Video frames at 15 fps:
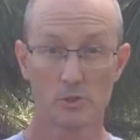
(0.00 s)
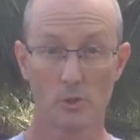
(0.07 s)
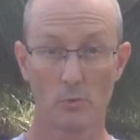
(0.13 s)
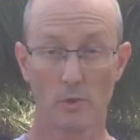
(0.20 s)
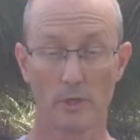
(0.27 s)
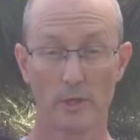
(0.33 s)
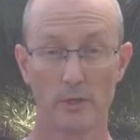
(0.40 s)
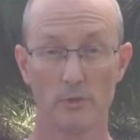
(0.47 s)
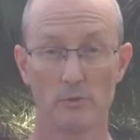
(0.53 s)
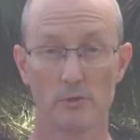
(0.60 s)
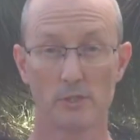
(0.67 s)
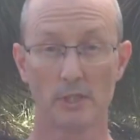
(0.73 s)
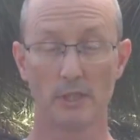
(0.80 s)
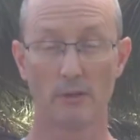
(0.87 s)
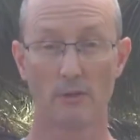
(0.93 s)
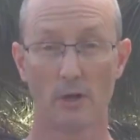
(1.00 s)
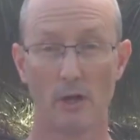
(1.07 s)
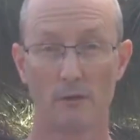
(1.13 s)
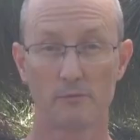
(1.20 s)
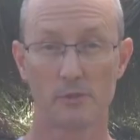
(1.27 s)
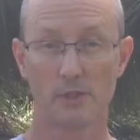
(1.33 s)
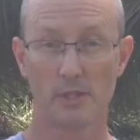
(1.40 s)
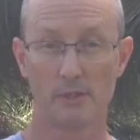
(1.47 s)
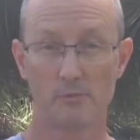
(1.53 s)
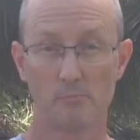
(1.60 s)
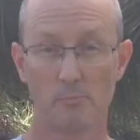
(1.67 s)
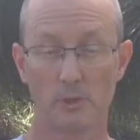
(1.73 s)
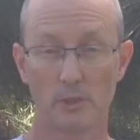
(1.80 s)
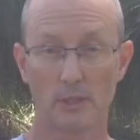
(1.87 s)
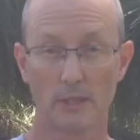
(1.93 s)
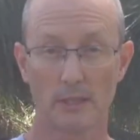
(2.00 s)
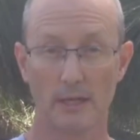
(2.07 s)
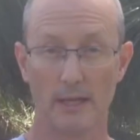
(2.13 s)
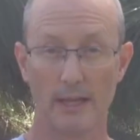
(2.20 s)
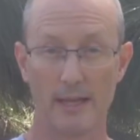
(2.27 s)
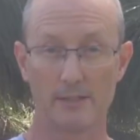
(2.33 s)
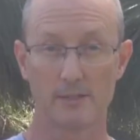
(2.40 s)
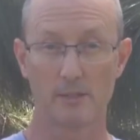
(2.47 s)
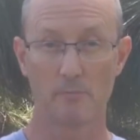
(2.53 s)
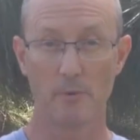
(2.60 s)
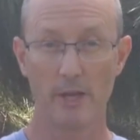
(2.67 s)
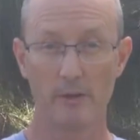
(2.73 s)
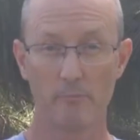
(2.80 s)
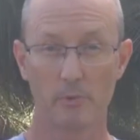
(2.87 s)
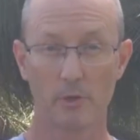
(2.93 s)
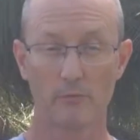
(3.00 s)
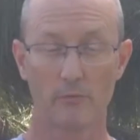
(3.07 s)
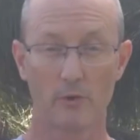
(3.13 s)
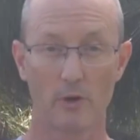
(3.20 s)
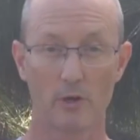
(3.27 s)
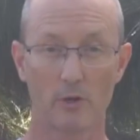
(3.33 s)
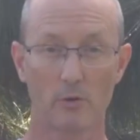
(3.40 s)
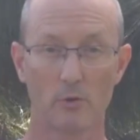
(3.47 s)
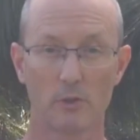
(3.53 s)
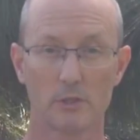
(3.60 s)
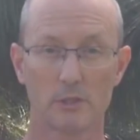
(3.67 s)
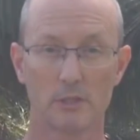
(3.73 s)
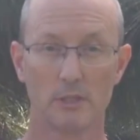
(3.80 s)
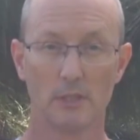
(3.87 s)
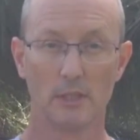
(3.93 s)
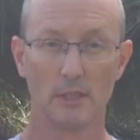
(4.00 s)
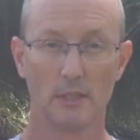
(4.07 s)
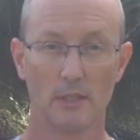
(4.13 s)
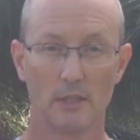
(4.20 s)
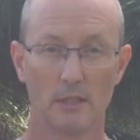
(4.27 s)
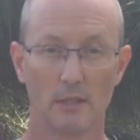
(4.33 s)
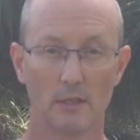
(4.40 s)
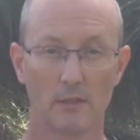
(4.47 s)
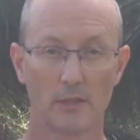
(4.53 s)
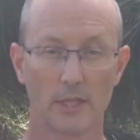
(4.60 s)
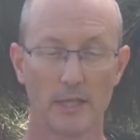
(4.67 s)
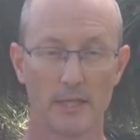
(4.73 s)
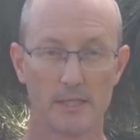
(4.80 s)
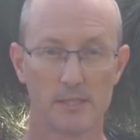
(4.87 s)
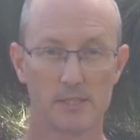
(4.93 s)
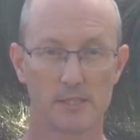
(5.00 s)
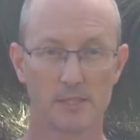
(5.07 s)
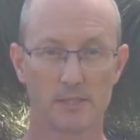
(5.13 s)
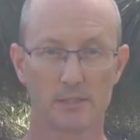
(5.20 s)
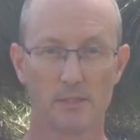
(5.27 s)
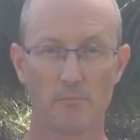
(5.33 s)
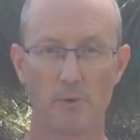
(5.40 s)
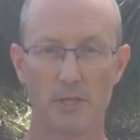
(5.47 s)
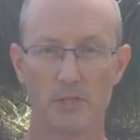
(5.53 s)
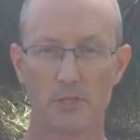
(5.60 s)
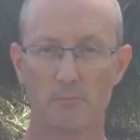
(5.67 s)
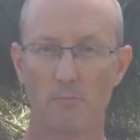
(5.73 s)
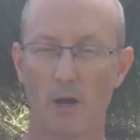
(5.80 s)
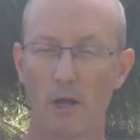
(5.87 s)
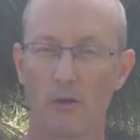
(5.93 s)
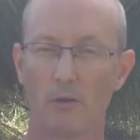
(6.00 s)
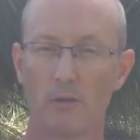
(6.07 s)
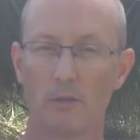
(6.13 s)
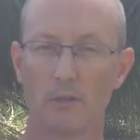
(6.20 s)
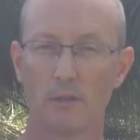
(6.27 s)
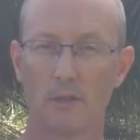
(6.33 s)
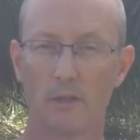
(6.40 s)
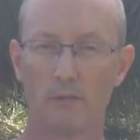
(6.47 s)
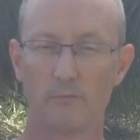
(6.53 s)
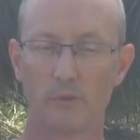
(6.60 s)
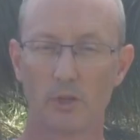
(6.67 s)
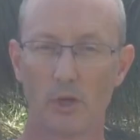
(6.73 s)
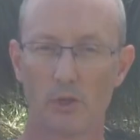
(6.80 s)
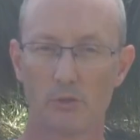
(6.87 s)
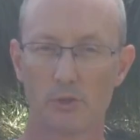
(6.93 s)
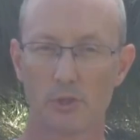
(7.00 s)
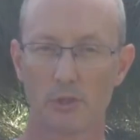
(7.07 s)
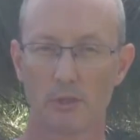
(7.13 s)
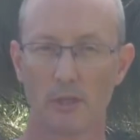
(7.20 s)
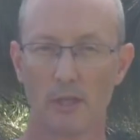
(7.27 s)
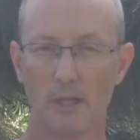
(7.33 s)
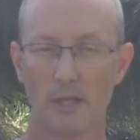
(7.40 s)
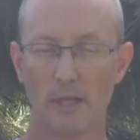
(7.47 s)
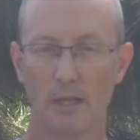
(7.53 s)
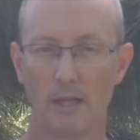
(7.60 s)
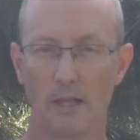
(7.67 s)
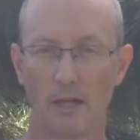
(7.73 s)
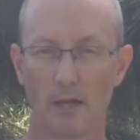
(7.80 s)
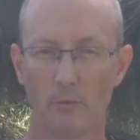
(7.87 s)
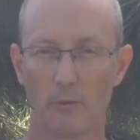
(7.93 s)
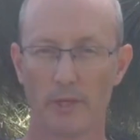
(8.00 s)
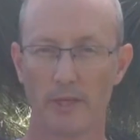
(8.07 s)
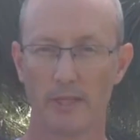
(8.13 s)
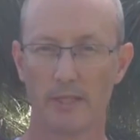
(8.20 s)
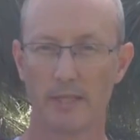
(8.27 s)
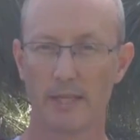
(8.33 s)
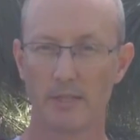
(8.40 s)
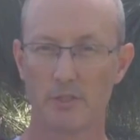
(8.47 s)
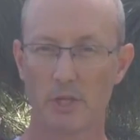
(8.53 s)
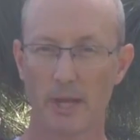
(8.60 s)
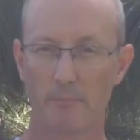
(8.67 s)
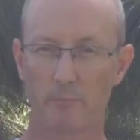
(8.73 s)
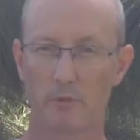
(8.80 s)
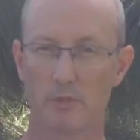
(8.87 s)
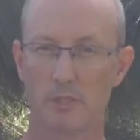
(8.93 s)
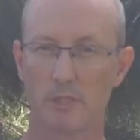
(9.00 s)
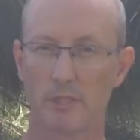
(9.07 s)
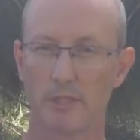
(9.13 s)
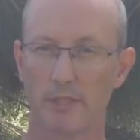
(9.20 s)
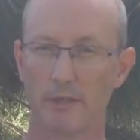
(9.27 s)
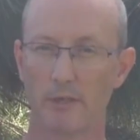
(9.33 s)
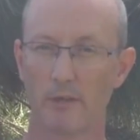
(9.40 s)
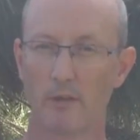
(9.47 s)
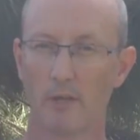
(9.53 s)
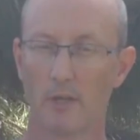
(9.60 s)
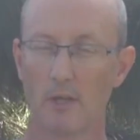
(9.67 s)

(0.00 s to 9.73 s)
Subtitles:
So we're going to use Geert Hofstede's book as the main book for our course, looking at his 6-dimension model of culture, reading 10 chapters in here.